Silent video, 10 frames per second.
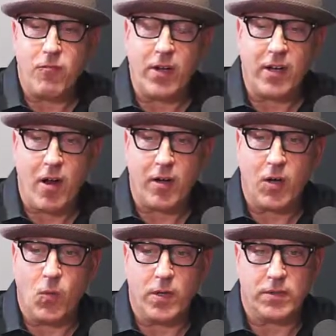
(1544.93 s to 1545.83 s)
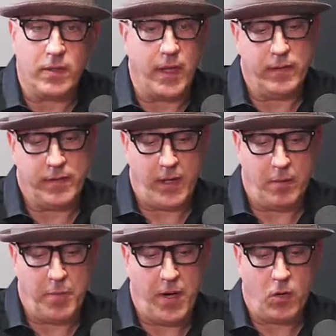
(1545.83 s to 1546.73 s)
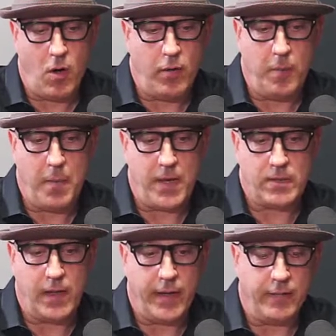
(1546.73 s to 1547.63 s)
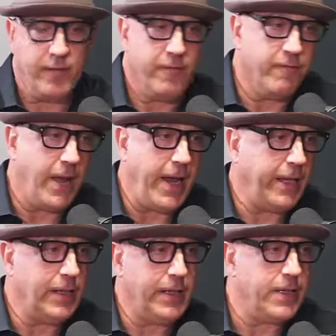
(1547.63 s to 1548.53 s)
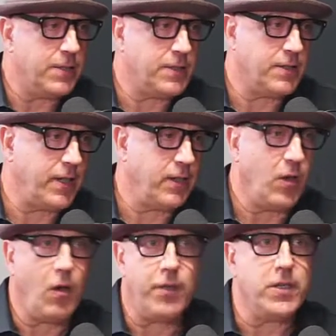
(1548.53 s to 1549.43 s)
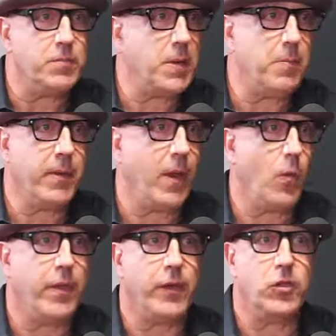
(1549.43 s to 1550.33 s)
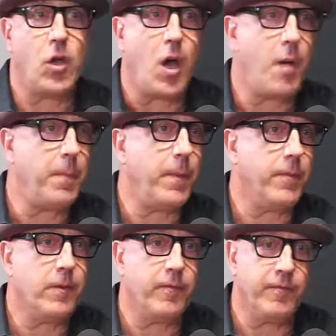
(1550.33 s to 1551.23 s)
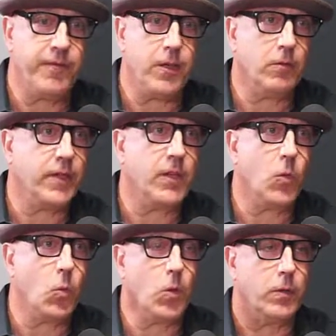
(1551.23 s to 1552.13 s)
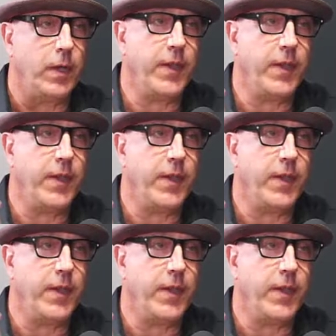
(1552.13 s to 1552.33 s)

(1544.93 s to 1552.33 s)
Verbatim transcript: read an article once, and they, they compared all the best like violinists and all these people that were the top of their field in the world,